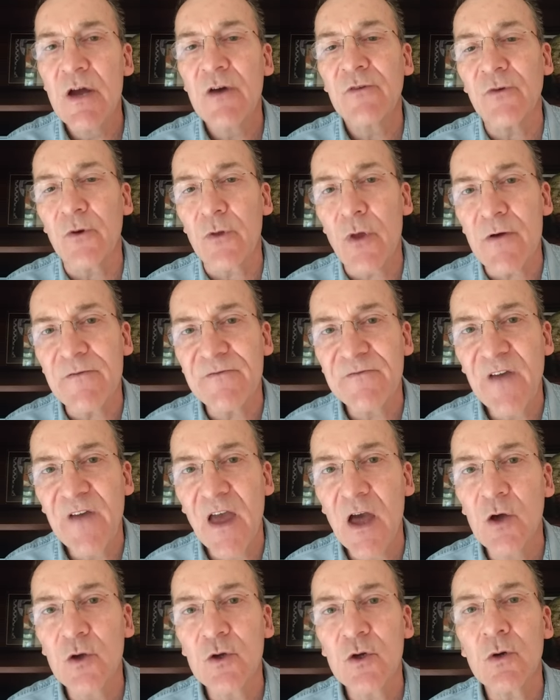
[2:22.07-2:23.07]
for their
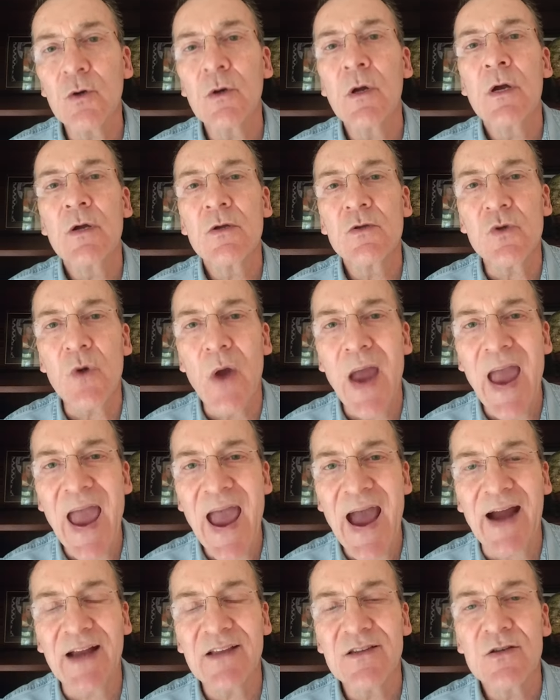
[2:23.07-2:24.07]
failure to
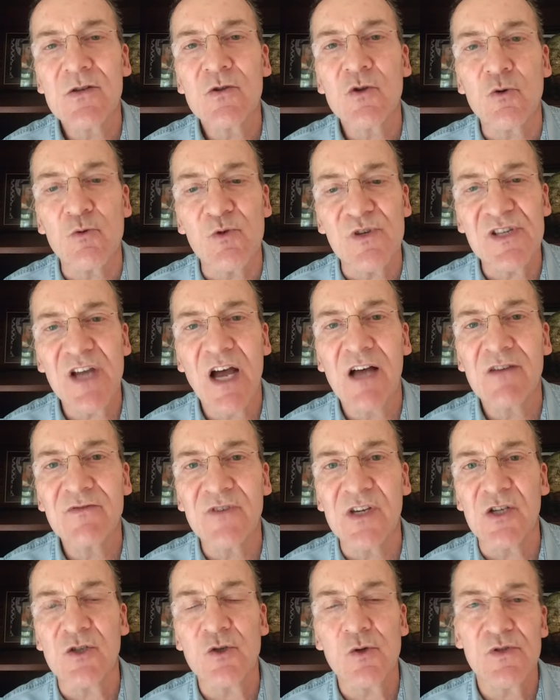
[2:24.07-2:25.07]
act to
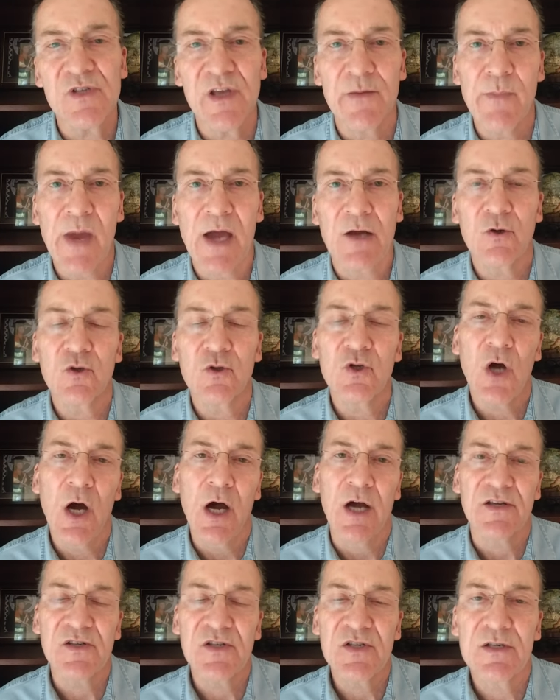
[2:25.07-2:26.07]
resolve issues that matter to
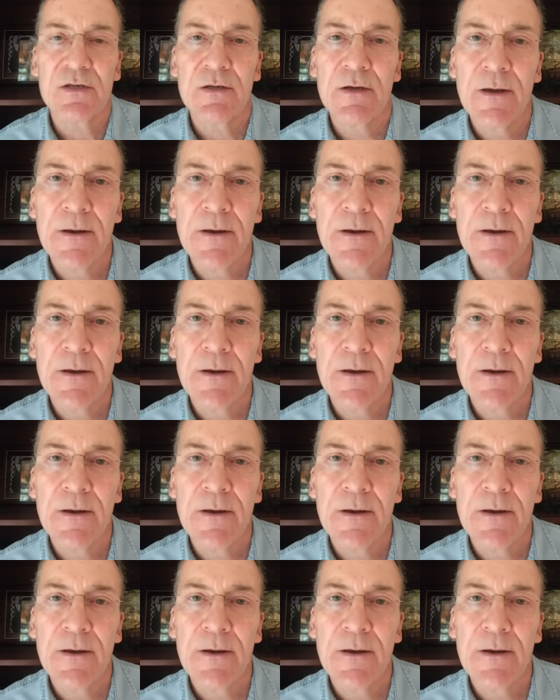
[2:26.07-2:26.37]
us.